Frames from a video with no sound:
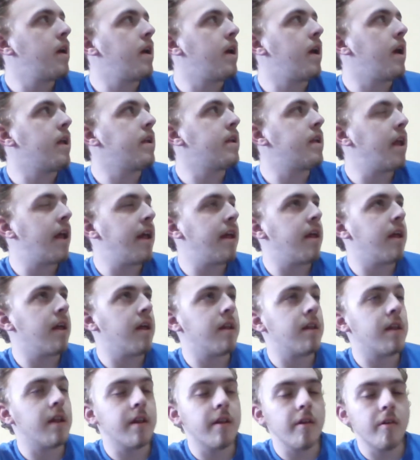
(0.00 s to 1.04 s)
And they,
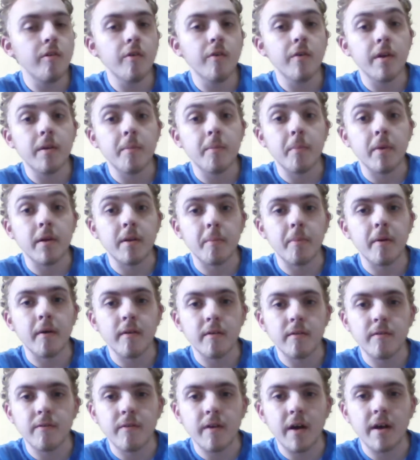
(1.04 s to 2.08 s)
and they did do it, but the
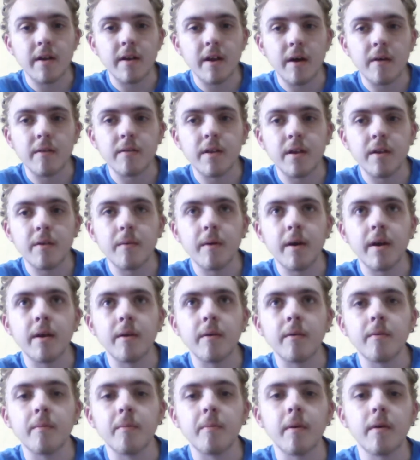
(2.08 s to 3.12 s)
parents find out
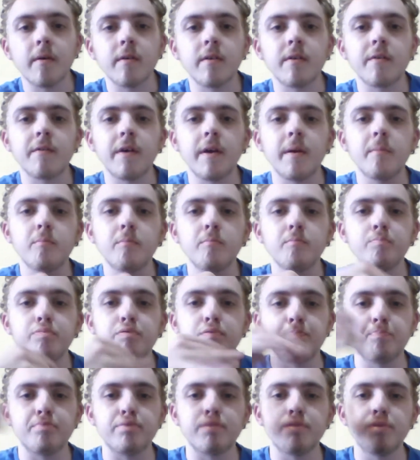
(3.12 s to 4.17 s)
anyway because of the
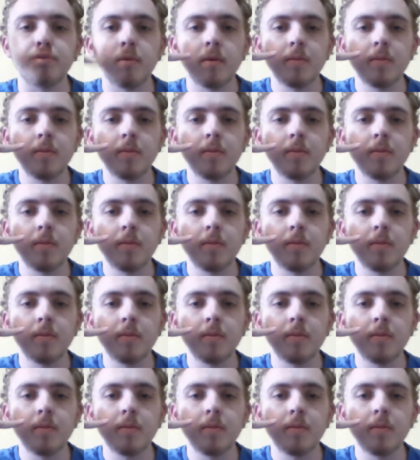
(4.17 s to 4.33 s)
way.